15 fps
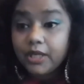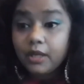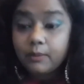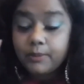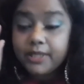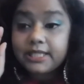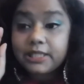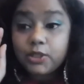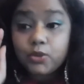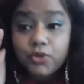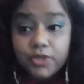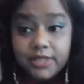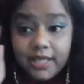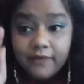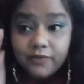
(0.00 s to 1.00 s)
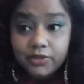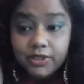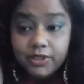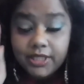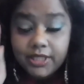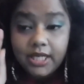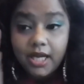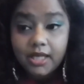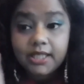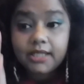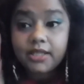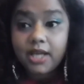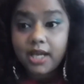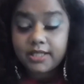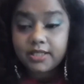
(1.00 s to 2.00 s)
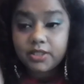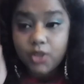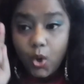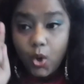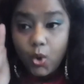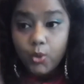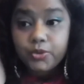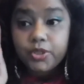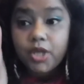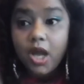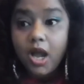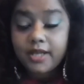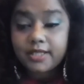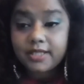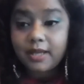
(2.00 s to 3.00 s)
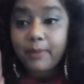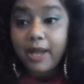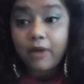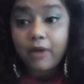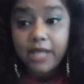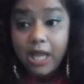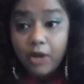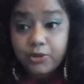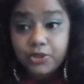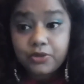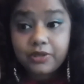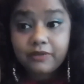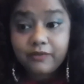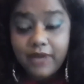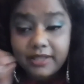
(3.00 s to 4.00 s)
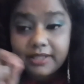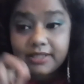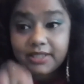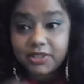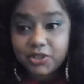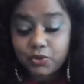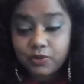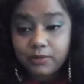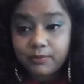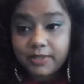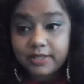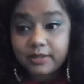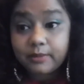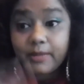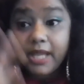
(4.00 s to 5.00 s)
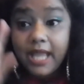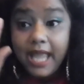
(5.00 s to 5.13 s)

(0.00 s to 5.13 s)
because you just have to look at Ankhi Das's own talks about countering violent extremism